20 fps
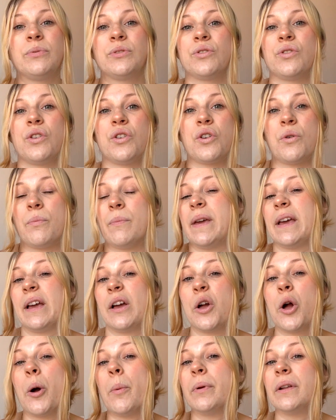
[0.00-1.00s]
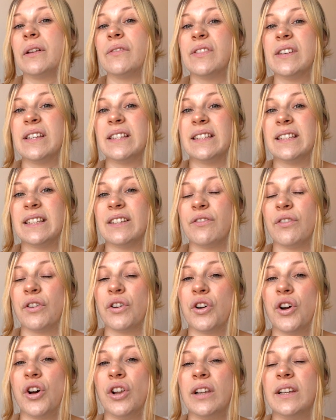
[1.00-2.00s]
so you can make a couple of these in
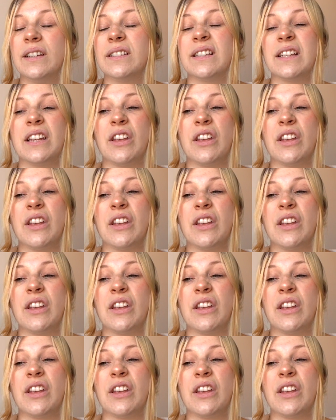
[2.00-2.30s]
different colours